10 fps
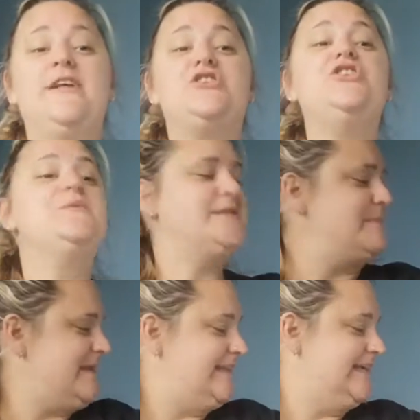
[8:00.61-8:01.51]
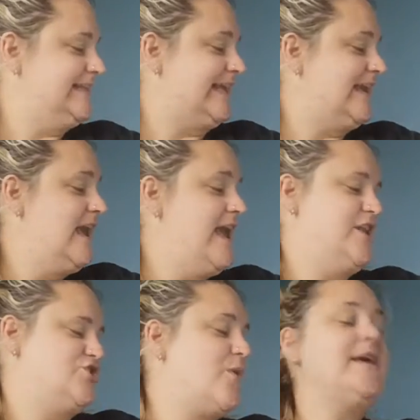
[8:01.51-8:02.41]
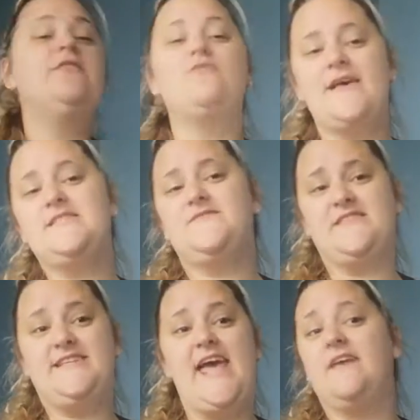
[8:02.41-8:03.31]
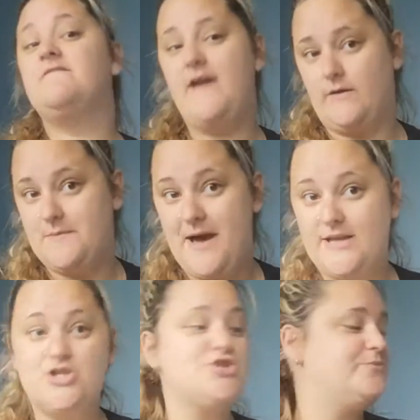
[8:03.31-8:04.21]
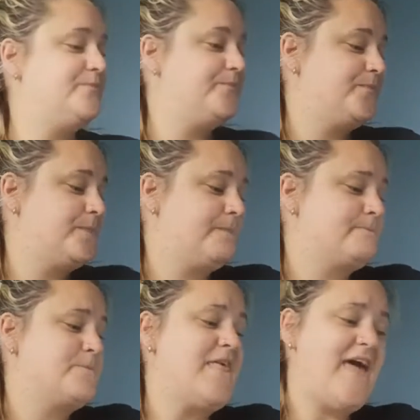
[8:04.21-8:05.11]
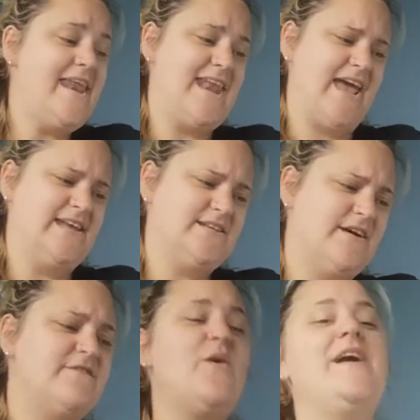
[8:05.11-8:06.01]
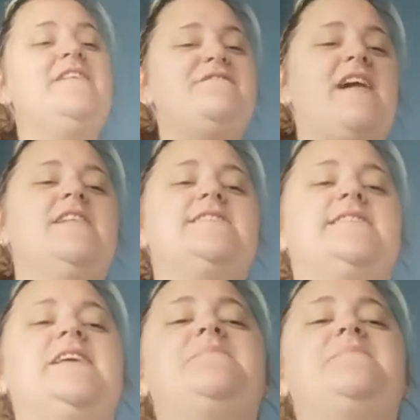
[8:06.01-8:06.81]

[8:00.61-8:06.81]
it to use immediately, enjoying the rest of his day very much. That night, Floyd fell asleep